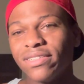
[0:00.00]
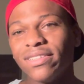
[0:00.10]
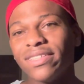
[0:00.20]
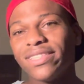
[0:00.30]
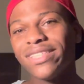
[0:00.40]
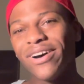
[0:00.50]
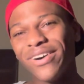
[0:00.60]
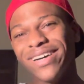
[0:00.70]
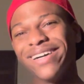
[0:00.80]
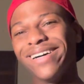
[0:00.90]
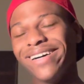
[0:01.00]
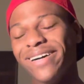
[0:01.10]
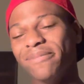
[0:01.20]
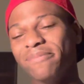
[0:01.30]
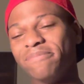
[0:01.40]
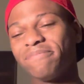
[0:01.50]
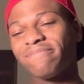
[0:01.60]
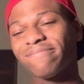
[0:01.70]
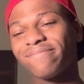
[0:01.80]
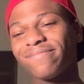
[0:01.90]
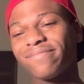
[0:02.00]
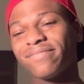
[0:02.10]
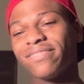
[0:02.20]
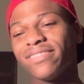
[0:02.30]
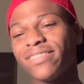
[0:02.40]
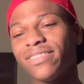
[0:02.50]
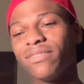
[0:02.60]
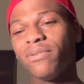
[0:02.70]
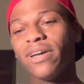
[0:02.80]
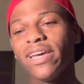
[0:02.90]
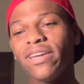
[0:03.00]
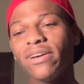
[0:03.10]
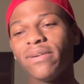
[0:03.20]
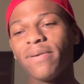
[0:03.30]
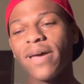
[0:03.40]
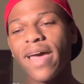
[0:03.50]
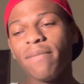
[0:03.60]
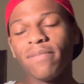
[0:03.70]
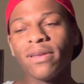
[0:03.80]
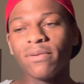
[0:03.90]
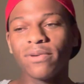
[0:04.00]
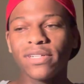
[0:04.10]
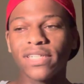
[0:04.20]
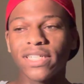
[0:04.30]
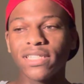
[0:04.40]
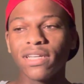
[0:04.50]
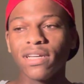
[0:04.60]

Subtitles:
So what ended up happening was,